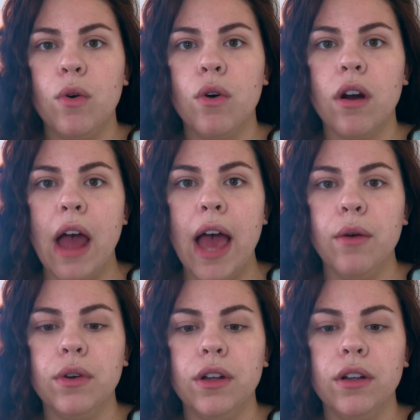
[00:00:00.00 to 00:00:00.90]

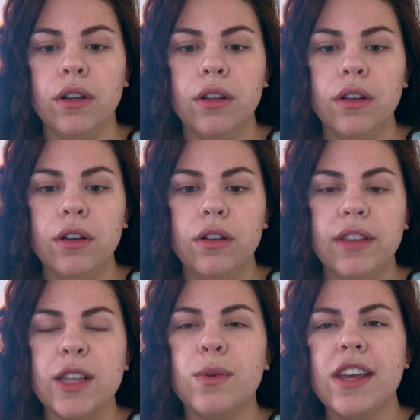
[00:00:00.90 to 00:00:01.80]
or
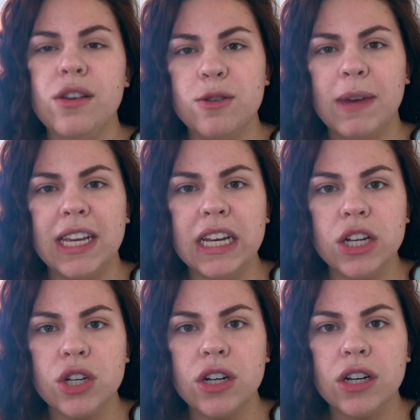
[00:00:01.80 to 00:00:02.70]
that's when I use my
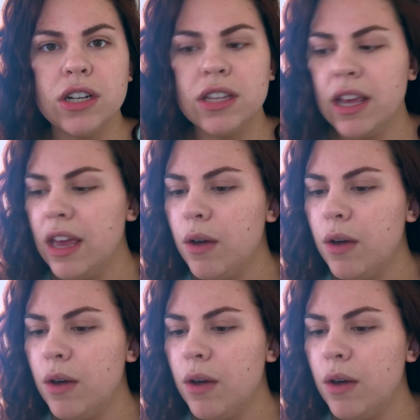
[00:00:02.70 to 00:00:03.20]
conditioners.